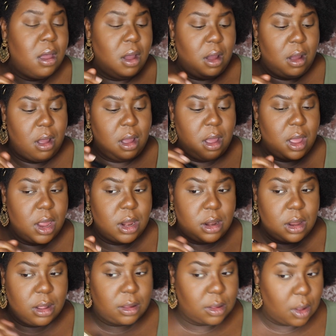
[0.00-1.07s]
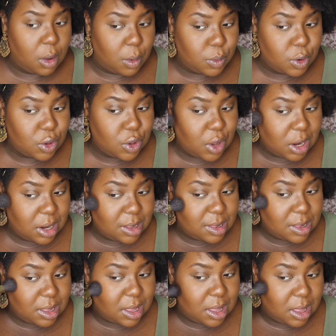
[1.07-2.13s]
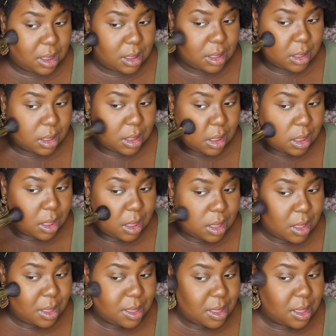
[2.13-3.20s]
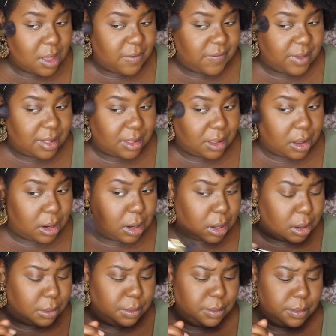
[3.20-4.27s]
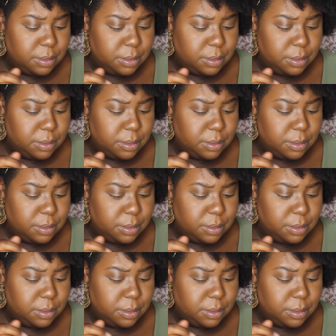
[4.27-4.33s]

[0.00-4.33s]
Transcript: on, so I'm just trying to see if it's gonna